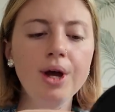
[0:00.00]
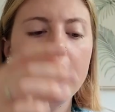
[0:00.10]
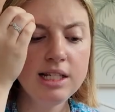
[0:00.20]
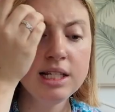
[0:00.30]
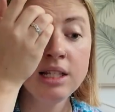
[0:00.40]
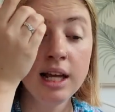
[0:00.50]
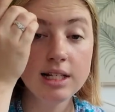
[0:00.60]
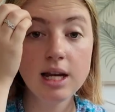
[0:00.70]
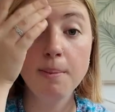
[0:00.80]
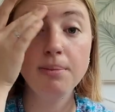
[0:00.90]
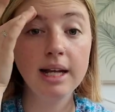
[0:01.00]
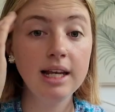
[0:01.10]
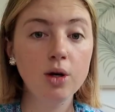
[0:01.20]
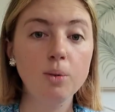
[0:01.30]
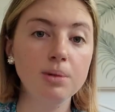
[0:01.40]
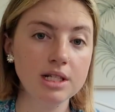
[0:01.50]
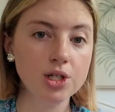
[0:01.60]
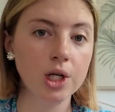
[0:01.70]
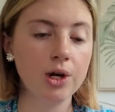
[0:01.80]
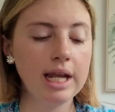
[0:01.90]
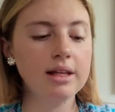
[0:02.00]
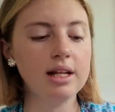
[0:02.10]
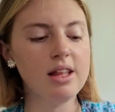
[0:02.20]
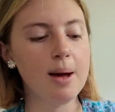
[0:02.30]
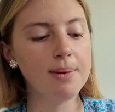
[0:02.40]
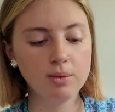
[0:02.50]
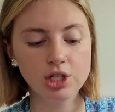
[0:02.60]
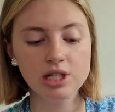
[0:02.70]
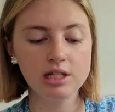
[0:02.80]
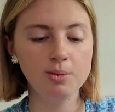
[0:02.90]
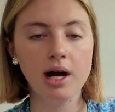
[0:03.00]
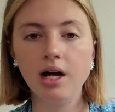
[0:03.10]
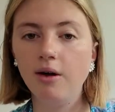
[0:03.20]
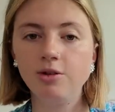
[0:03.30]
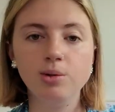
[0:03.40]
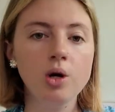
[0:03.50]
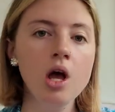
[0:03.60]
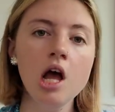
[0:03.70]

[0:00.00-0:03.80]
and it didn't like start bleeding or blistering or anything like that, but it was just a little bit uncomfortable.